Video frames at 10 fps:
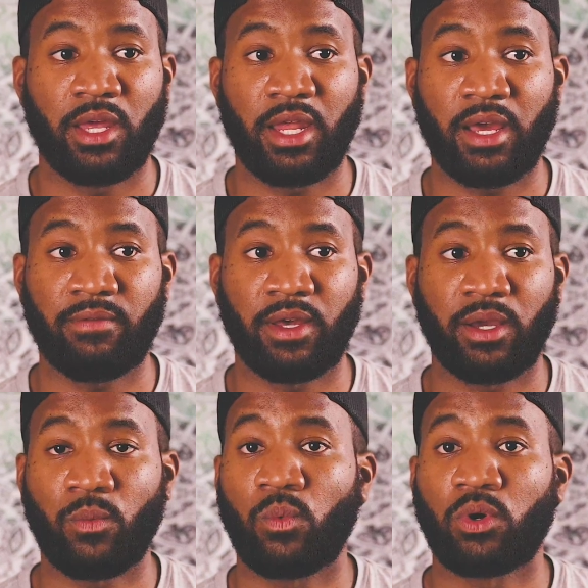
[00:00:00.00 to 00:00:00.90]
and have
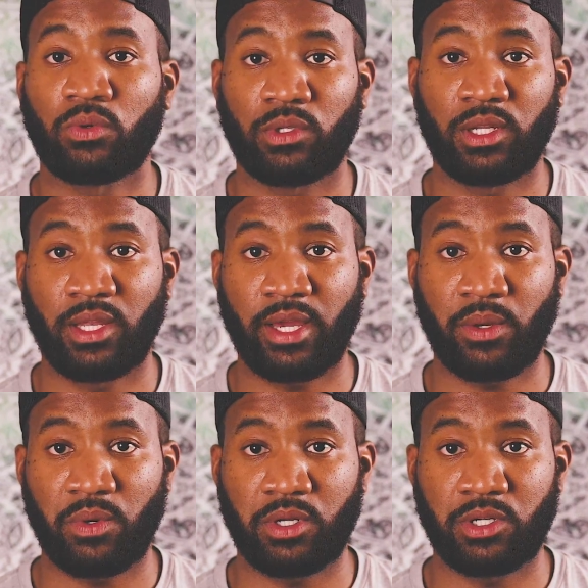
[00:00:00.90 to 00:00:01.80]
that worldly
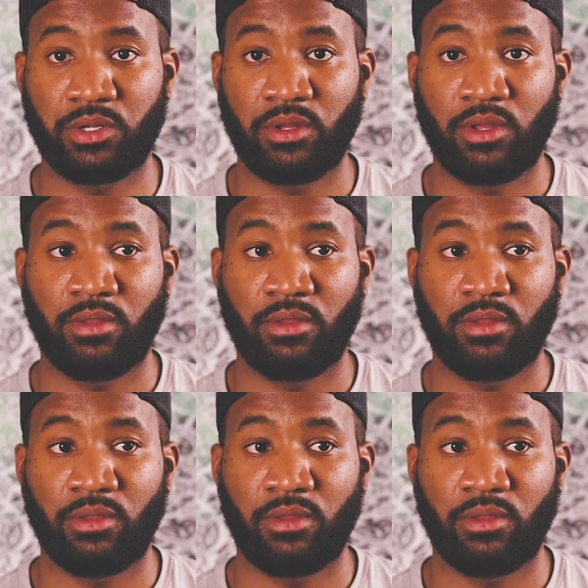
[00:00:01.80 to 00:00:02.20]
language,